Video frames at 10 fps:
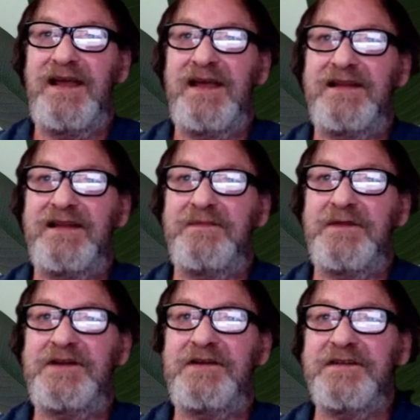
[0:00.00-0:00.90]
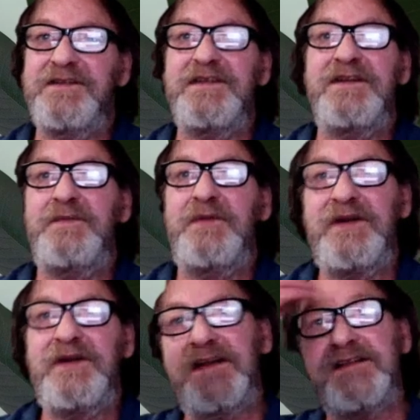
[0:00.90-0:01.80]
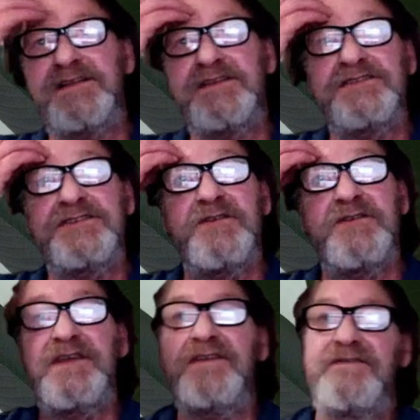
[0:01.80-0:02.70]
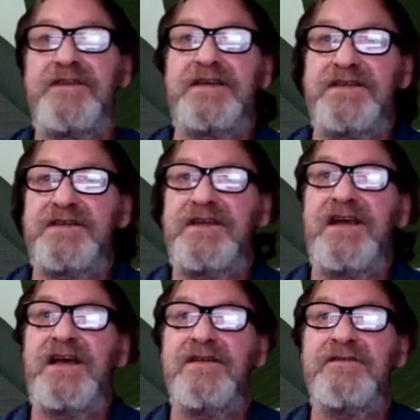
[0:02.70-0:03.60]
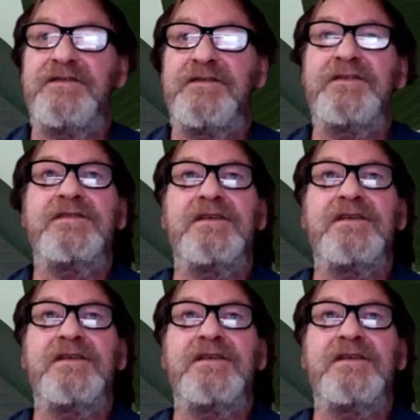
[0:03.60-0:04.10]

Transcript: and the materials that he put in it to show the effects of